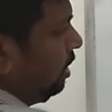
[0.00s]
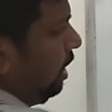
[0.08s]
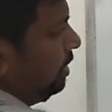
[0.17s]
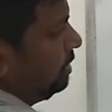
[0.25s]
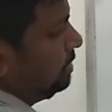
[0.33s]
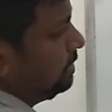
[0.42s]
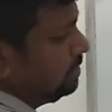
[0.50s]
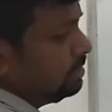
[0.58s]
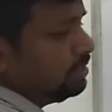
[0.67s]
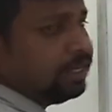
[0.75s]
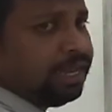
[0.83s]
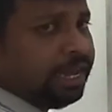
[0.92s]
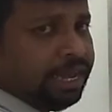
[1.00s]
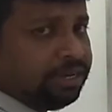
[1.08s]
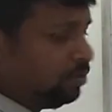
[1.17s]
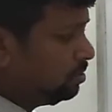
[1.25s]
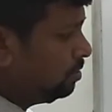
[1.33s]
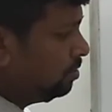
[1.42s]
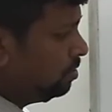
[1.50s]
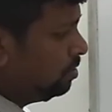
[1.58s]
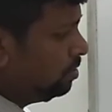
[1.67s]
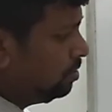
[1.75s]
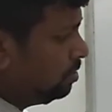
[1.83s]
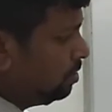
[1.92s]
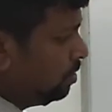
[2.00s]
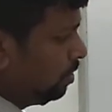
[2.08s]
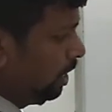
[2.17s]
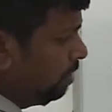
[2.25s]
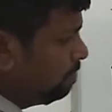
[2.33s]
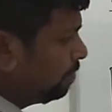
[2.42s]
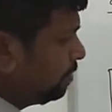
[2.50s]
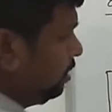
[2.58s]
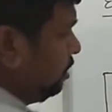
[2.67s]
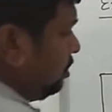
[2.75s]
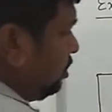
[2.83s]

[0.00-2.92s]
and this is anode. Okay? So